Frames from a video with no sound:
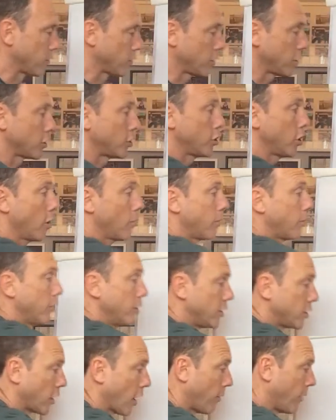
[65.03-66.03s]
So the shot put
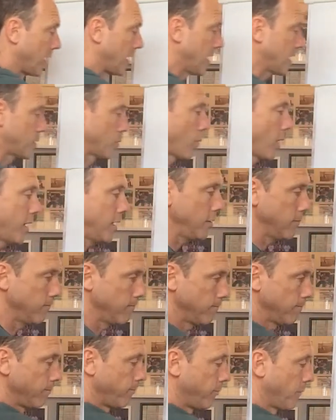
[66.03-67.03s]
is going this way,
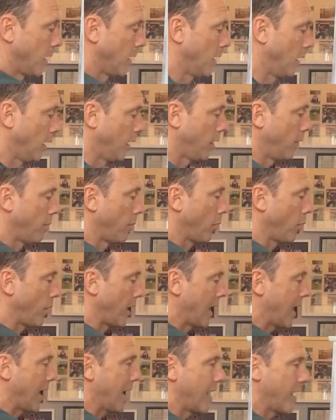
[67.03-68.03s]
but we
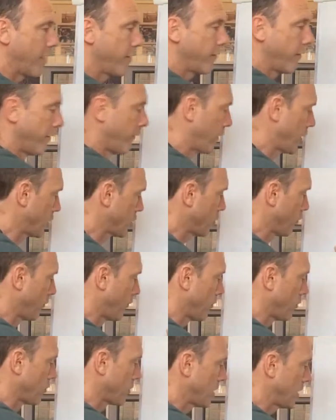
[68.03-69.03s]
have vertical
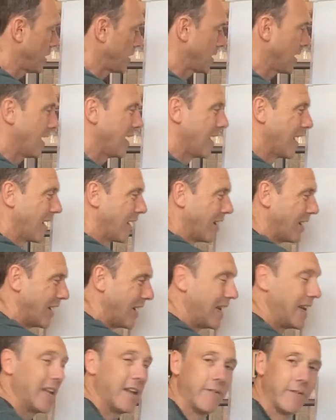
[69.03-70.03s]
forces, a
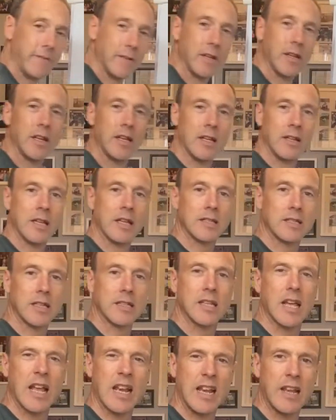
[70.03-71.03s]
lift in this
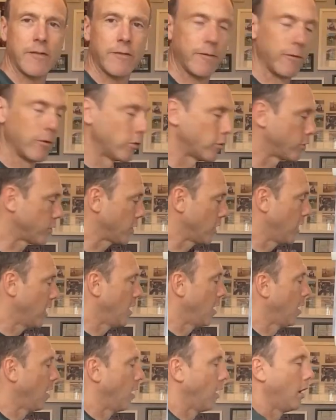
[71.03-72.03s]
sense, a lift force,
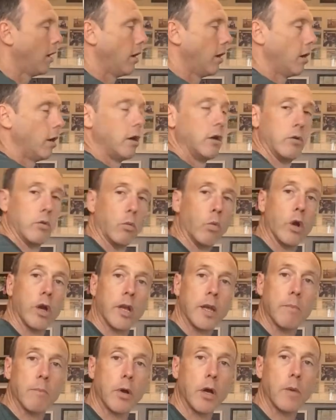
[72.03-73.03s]

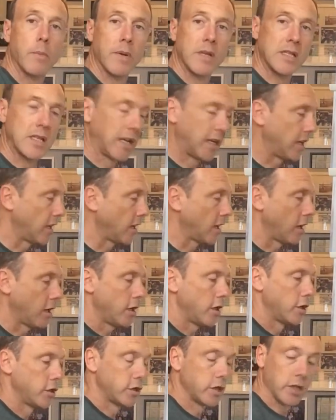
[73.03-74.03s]
working perpendicular
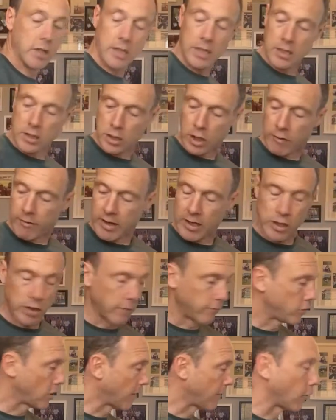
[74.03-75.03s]
to the direction
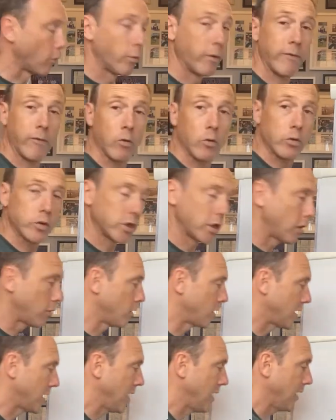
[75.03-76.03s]
of travel. We've also
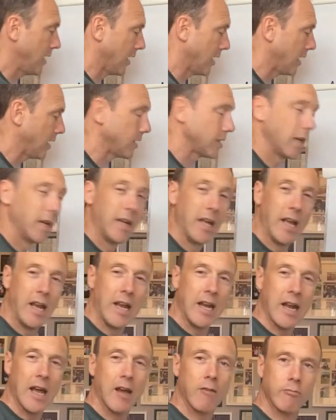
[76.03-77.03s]
seen it
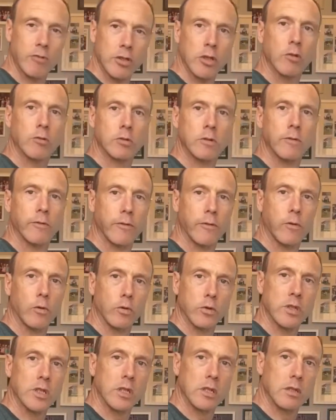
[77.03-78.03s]
in our resultant
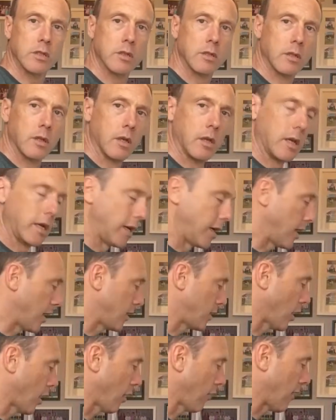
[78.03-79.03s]
forces
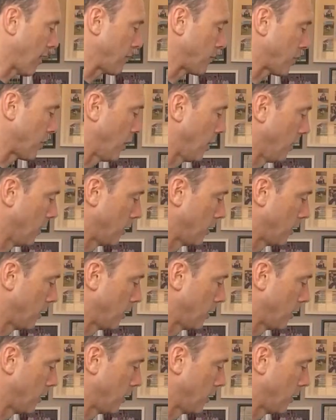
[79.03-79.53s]
diagrams.